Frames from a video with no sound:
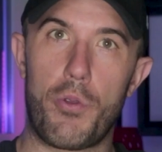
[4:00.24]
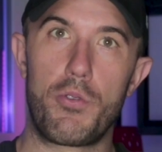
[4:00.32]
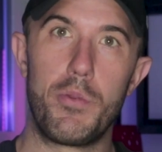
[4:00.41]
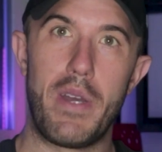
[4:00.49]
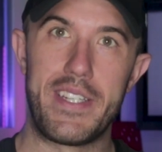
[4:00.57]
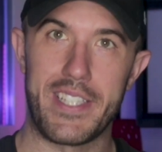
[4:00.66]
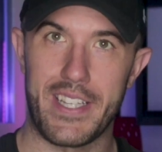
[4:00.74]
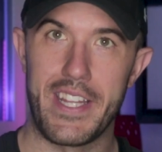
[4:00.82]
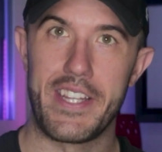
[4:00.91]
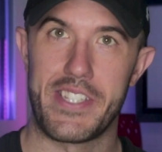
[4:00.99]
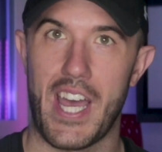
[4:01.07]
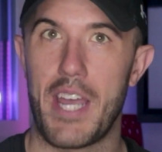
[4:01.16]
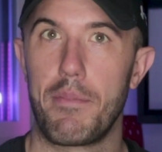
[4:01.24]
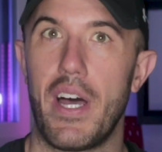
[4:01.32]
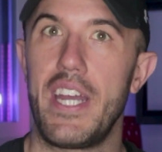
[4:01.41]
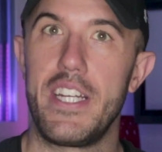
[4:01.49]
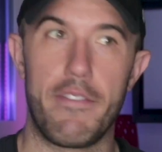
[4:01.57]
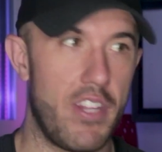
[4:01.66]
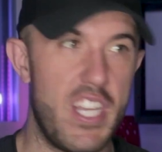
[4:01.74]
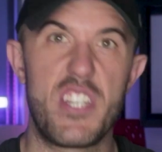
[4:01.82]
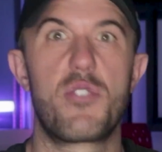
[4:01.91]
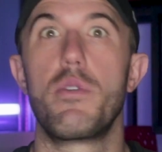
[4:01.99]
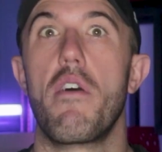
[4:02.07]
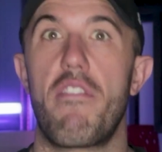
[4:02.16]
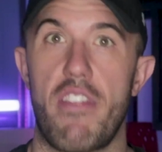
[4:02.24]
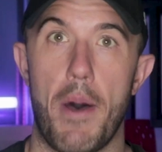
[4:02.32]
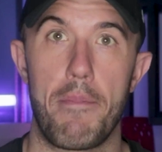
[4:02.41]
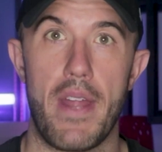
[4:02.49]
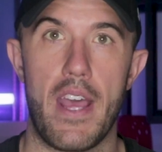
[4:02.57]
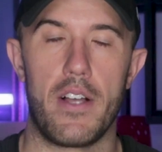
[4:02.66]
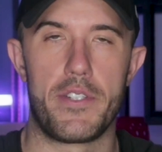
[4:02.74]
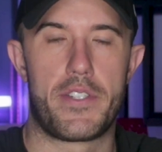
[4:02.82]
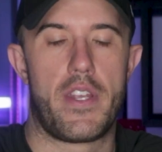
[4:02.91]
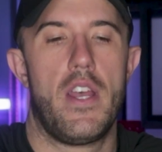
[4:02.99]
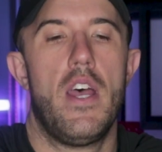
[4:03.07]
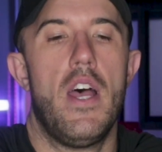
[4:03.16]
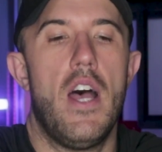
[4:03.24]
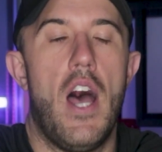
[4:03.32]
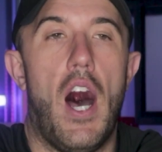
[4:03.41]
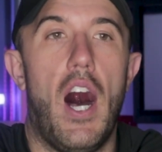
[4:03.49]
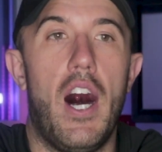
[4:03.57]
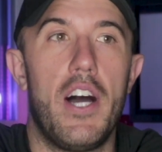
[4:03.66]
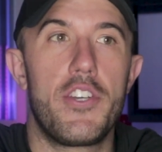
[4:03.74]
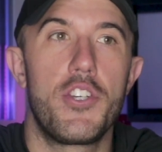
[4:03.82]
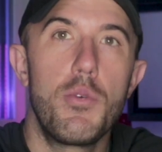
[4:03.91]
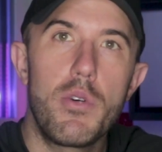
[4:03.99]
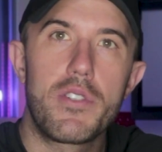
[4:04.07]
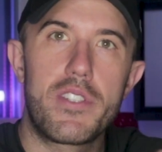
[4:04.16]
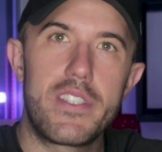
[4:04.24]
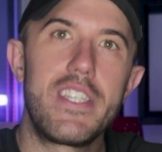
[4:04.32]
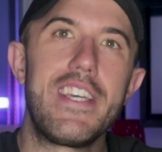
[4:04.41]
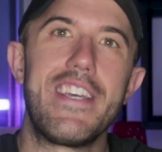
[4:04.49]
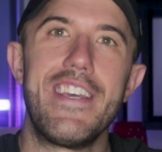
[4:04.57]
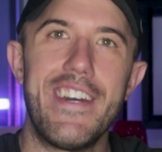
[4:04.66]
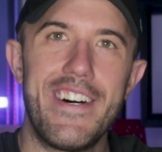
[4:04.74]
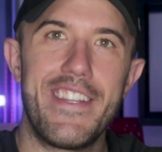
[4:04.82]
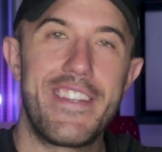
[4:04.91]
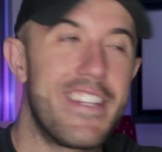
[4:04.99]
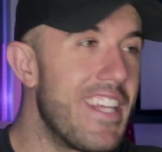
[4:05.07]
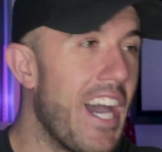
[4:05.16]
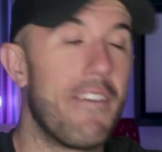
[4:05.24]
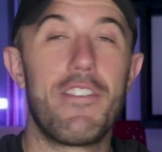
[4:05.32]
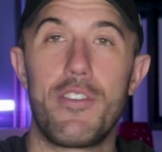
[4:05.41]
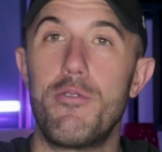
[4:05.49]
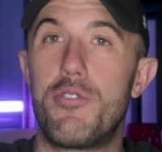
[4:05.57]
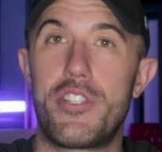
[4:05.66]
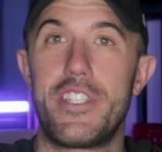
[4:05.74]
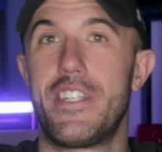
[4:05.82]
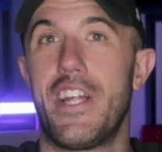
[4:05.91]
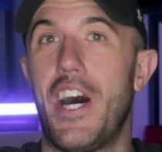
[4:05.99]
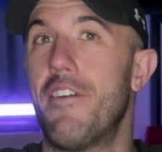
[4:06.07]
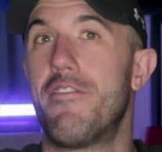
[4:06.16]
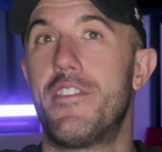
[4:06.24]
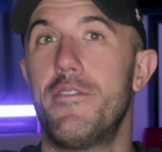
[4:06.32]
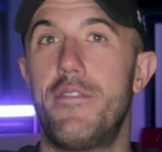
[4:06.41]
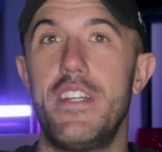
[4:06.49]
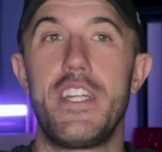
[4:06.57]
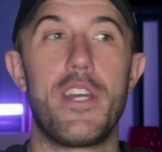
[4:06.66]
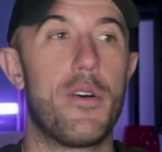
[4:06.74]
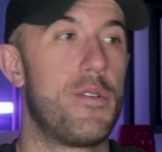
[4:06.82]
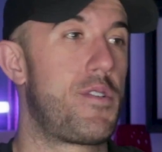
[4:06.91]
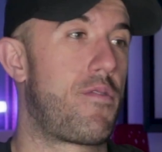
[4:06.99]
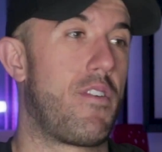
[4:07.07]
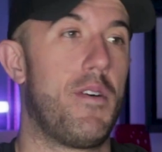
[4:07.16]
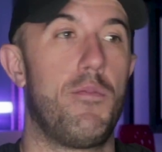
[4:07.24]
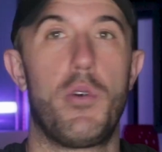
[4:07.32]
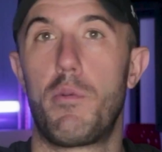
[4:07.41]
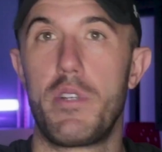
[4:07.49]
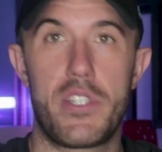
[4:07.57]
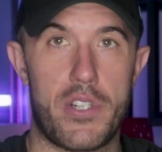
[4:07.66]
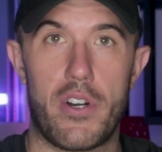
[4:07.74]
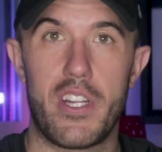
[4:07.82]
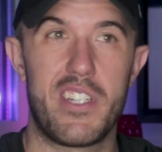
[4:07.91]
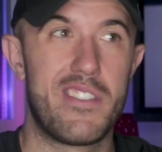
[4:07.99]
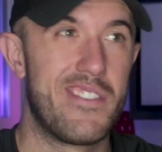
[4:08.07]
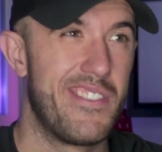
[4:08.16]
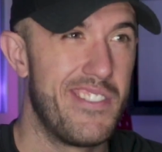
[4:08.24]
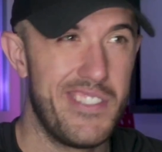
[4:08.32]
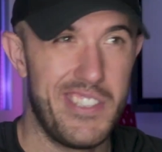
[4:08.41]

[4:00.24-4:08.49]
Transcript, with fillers: through basically the timeline of the history of thumbnails, you will see the evolution of the videos from when we started